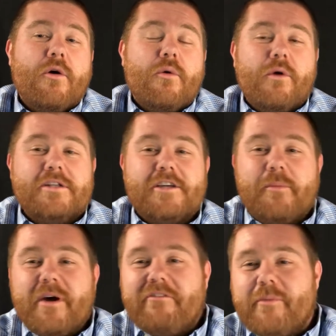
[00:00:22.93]
What's
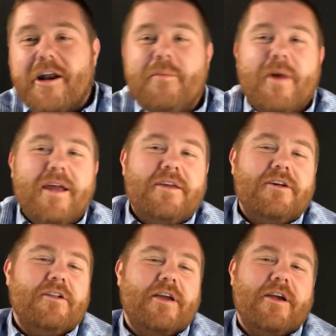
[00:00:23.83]
up, everybody? Mike
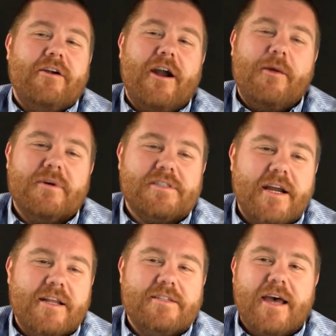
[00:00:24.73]
Hill here. I'm
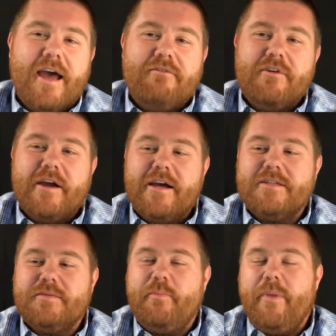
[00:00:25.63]
excited to have you
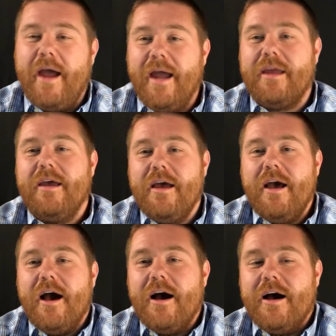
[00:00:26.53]
guys back,
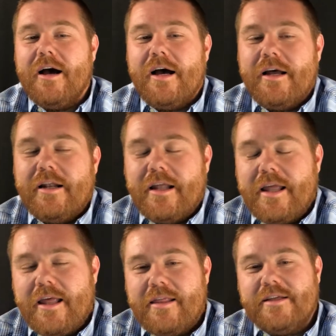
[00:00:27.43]

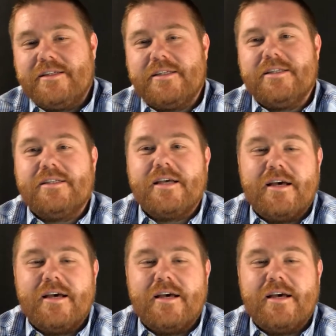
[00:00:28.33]
and this is